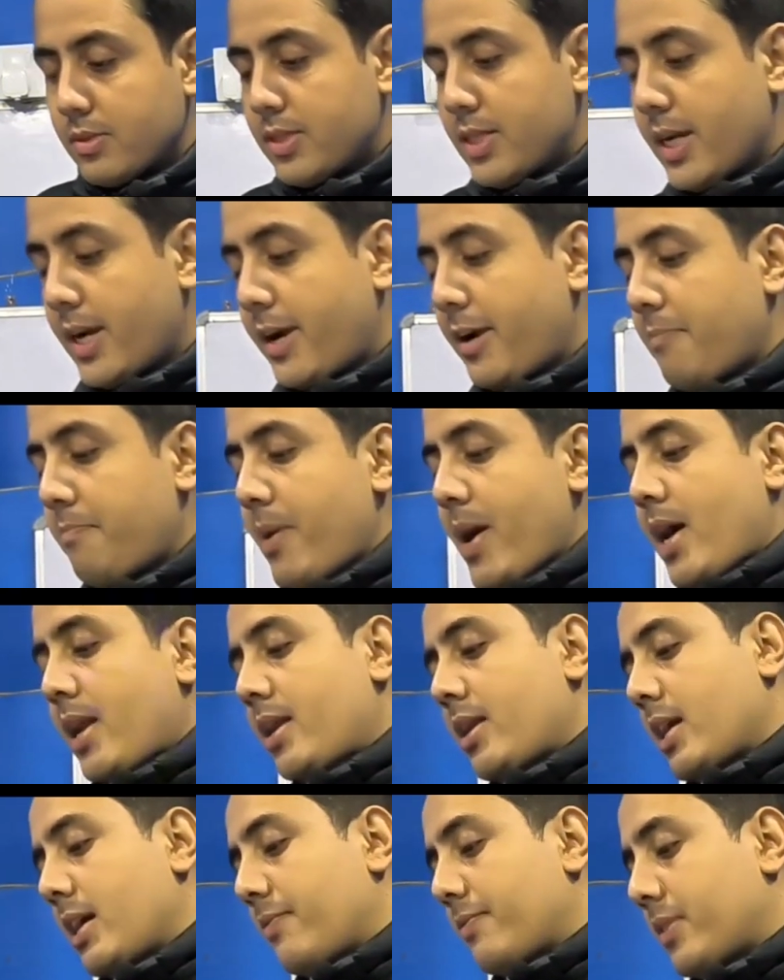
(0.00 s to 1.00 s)
Second
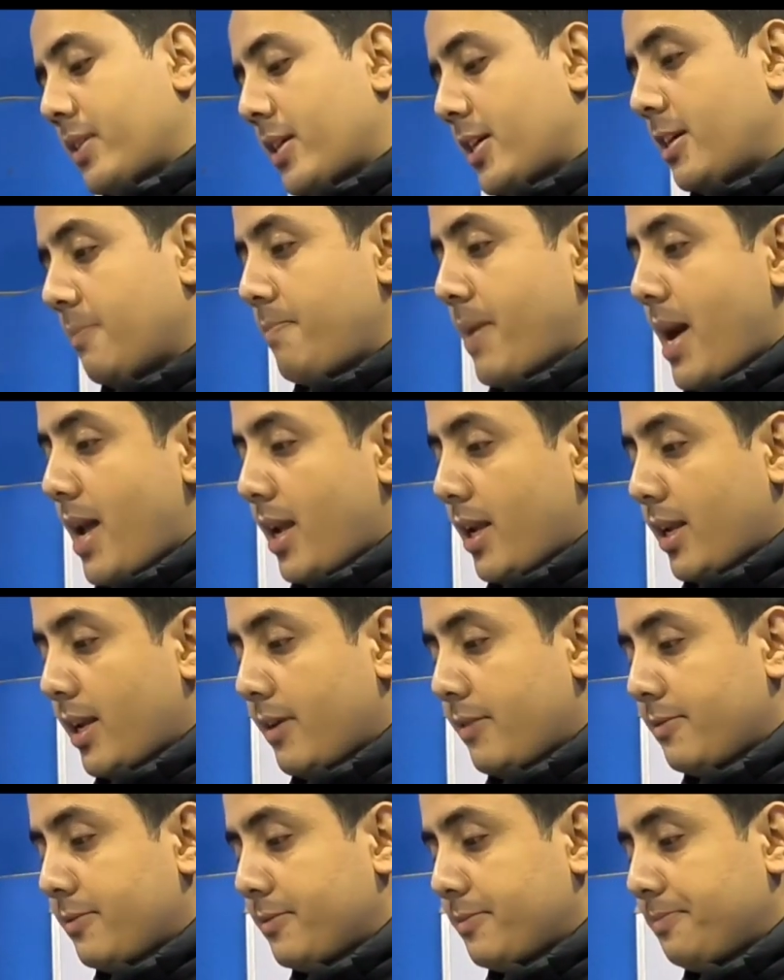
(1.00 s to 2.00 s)
paragraph, third
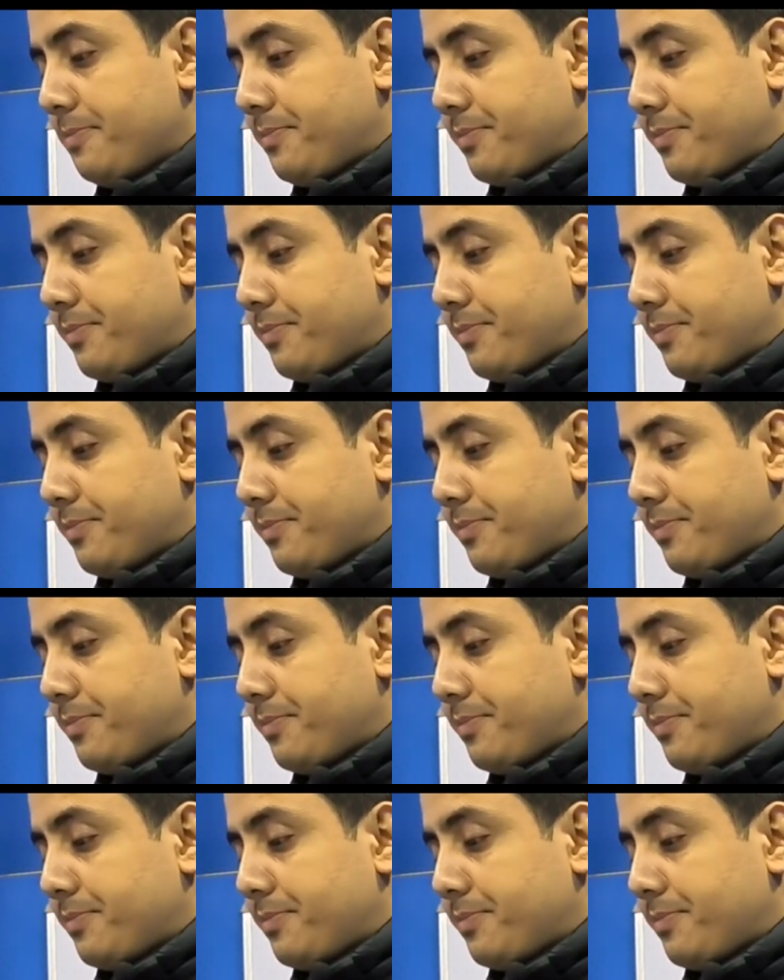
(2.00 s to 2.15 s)
paragraph.